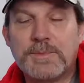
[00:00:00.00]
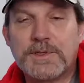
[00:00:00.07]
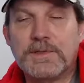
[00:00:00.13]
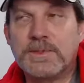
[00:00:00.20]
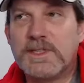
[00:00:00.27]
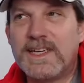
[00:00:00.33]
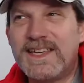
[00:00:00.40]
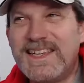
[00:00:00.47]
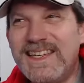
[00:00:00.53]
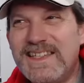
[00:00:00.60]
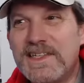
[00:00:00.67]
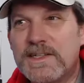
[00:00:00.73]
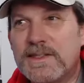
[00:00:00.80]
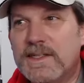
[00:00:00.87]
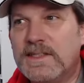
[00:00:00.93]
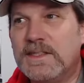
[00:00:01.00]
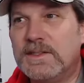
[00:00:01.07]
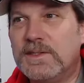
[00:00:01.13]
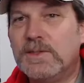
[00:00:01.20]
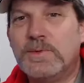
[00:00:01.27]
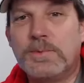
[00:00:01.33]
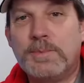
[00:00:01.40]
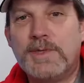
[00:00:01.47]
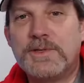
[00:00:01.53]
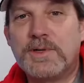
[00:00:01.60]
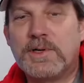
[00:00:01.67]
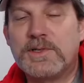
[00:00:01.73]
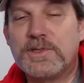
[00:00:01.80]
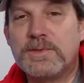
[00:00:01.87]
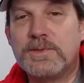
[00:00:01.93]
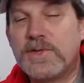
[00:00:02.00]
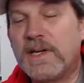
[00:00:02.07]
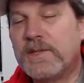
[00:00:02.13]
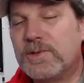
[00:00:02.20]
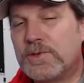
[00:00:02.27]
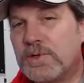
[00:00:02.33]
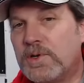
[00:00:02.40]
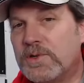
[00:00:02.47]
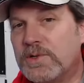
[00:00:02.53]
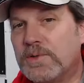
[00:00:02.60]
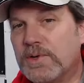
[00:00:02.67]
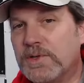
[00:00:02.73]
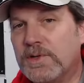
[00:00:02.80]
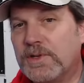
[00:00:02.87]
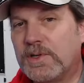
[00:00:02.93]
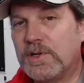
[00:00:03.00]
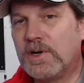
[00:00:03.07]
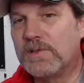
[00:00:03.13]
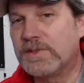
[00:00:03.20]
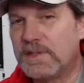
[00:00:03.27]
So the easiest thing to do would be try your charger on another cart.